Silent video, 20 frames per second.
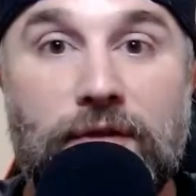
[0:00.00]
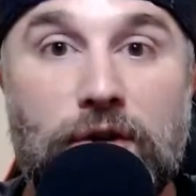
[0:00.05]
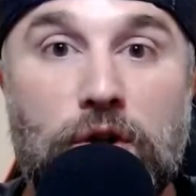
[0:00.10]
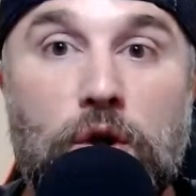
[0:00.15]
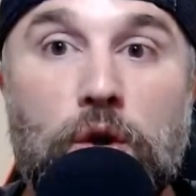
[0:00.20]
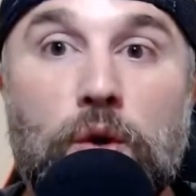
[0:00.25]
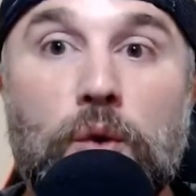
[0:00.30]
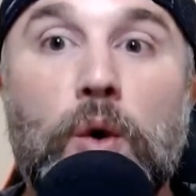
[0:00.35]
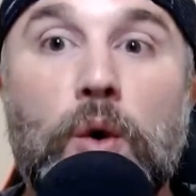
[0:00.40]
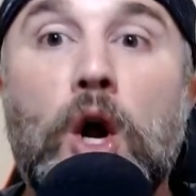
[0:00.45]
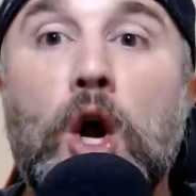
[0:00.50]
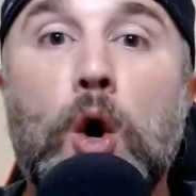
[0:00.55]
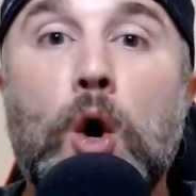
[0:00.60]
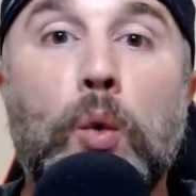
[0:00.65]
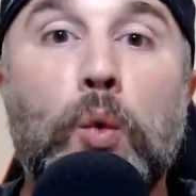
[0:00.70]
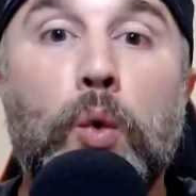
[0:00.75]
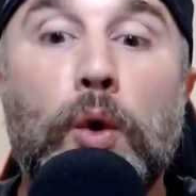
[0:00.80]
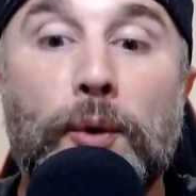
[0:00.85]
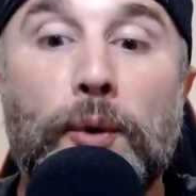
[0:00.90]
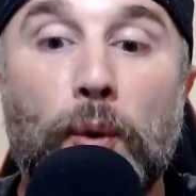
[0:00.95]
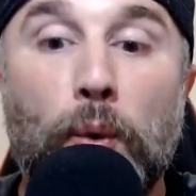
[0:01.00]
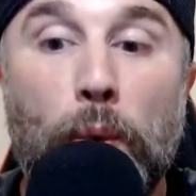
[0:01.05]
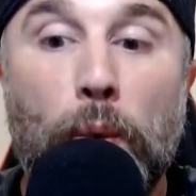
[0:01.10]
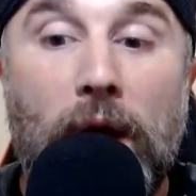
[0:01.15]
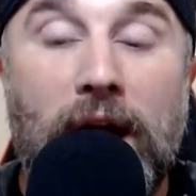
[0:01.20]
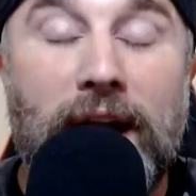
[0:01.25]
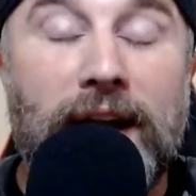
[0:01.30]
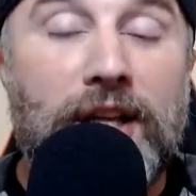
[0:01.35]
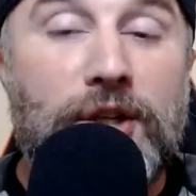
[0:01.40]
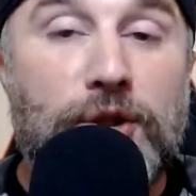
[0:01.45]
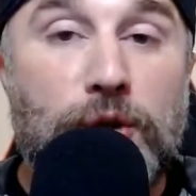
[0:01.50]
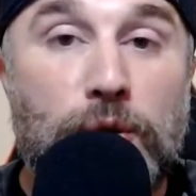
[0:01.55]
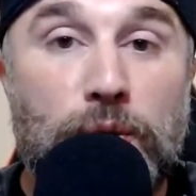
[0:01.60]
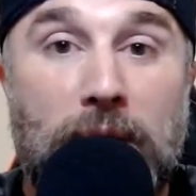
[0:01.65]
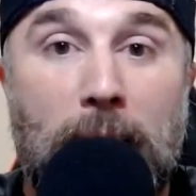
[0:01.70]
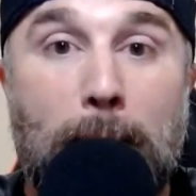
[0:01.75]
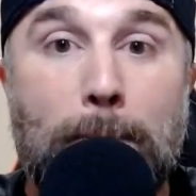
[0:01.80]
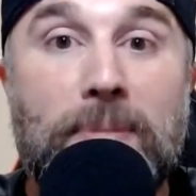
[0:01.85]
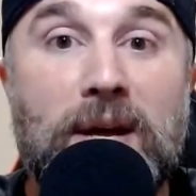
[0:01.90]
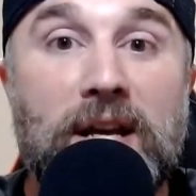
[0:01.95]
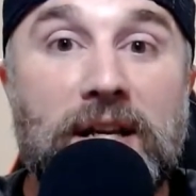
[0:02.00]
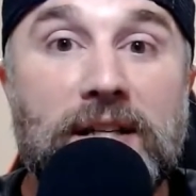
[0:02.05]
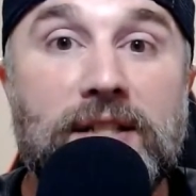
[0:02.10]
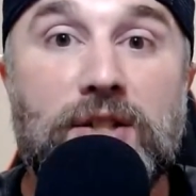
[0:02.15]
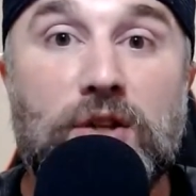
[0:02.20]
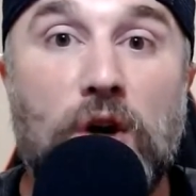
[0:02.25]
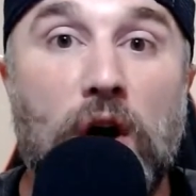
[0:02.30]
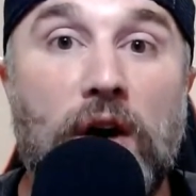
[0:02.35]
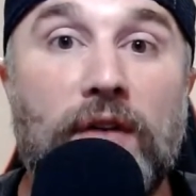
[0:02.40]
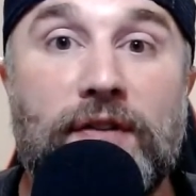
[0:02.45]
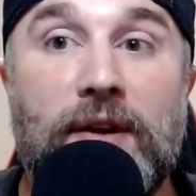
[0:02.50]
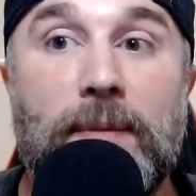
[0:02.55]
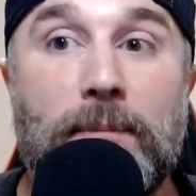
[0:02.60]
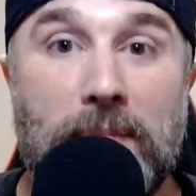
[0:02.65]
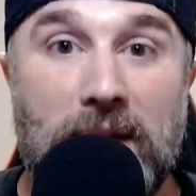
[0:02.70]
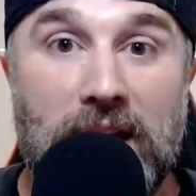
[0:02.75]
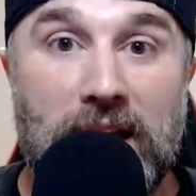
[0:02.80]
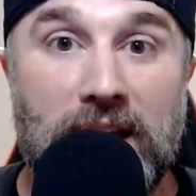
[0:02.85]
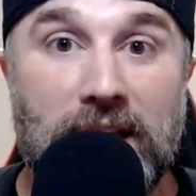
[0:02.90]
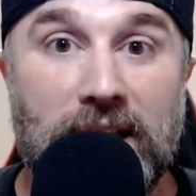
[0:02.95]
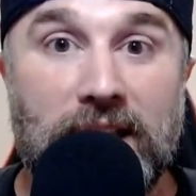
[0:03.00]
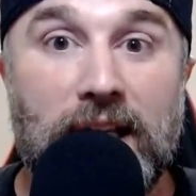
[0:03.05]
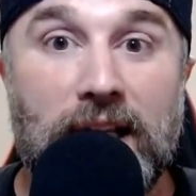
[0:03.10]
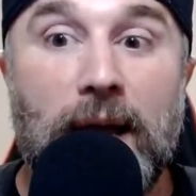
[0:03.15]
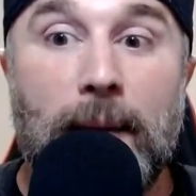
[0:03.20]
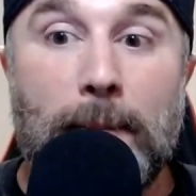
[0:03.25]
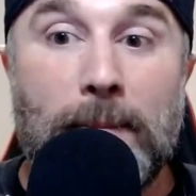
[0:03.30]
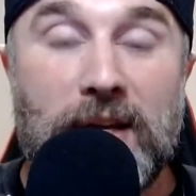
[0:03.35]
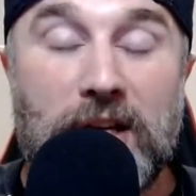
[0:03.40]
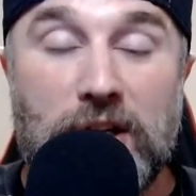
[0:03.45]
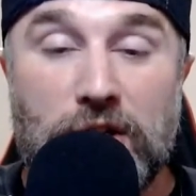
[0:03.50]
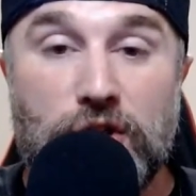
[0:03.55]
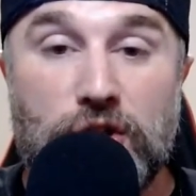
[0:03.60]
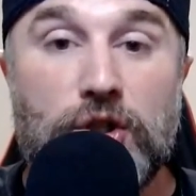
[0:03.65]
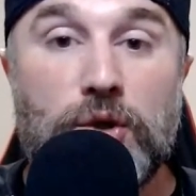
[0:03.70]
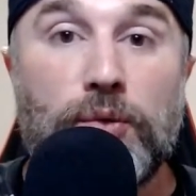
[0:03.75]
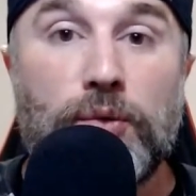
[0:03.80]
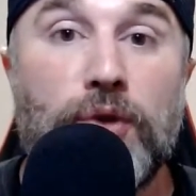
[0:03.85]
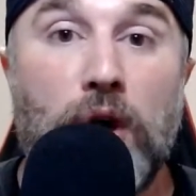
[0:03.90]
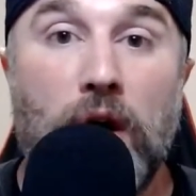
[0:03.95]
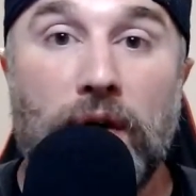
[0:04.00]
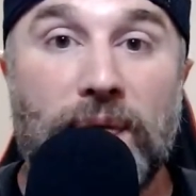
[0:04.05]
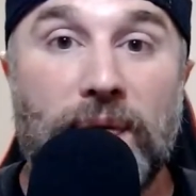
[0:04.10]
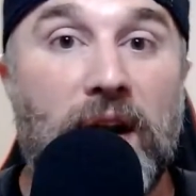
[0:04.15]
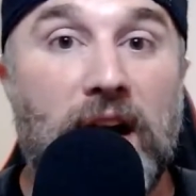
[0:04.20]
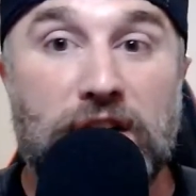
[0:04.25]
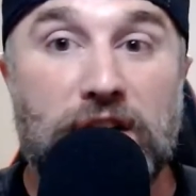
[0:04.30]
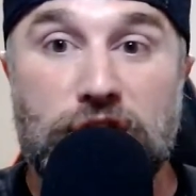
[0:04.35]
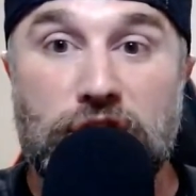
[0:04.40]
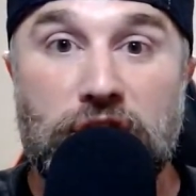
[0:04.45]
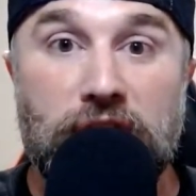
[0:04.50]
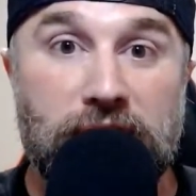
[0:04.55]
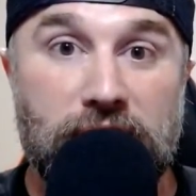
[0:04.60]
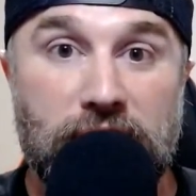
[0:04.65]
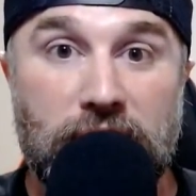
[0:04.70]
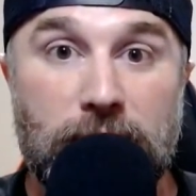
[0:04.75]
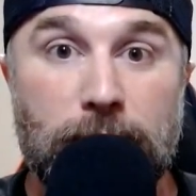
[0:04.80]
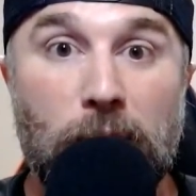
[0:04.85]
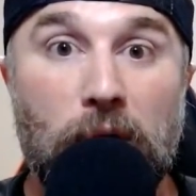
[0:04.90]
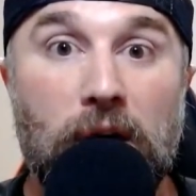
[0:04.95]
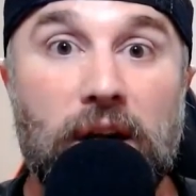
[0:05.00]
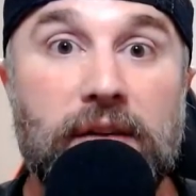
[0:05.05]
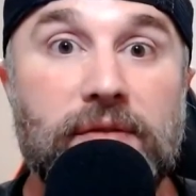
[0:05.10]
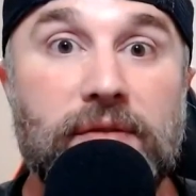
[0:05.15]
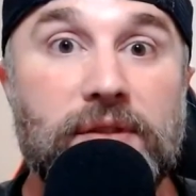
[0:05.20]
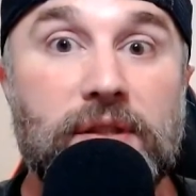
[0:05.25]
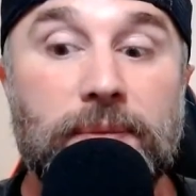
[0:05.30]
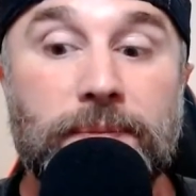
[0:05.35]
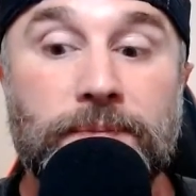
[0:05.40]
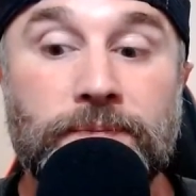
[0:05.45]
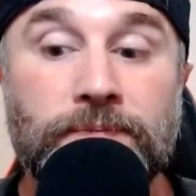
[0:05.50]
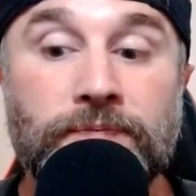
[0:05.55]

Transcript: of you were ready to get pissed off at me because you thought that I jinxed the Braves?